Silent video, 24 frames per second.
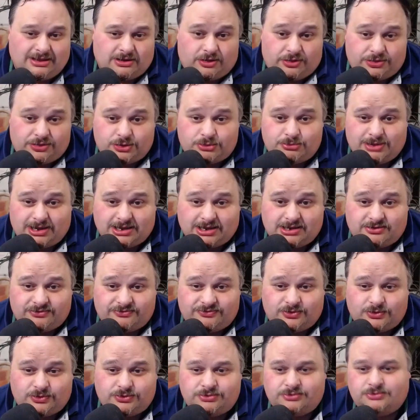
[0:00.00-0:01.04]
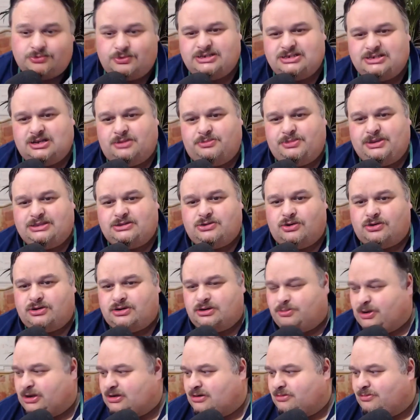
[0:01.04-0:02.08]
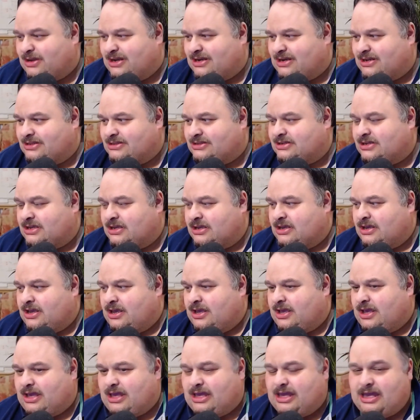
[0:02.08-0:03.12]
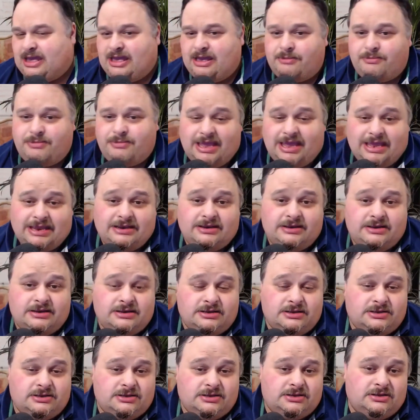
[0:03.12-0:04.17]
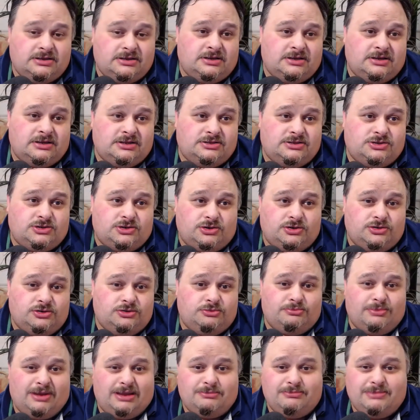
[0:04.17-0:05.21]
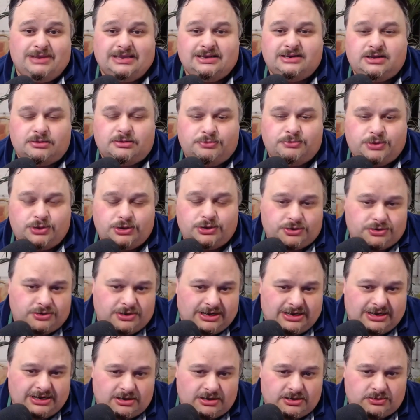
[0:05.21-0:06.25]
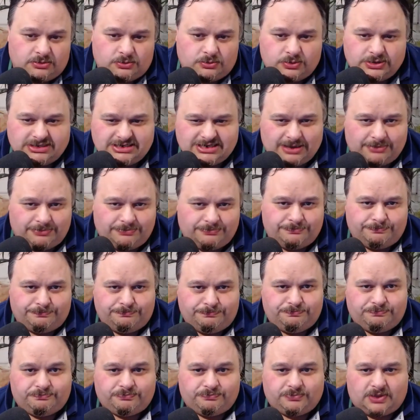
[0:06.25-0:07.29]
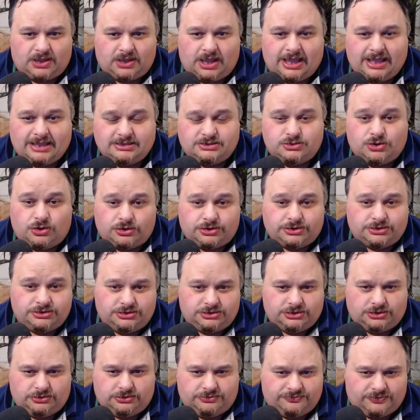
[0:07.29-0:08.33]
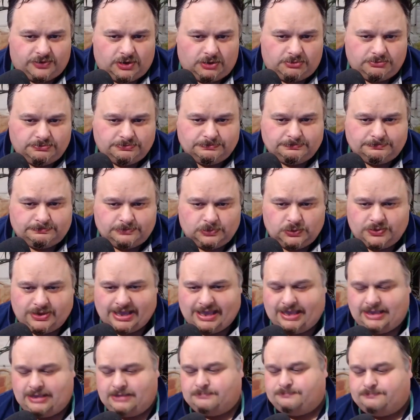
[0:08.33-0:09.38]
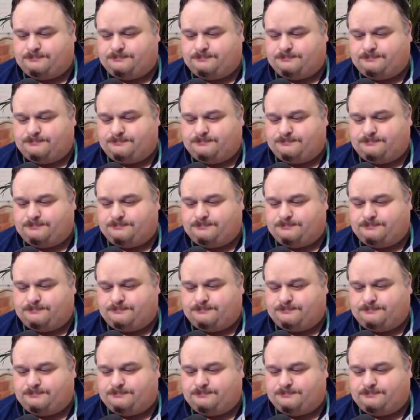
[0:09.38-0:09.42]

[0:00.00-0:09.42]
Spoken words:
other microphone, which I'll be talking about in a minute, in to my main computer here, which I'm talking to you from. Okay,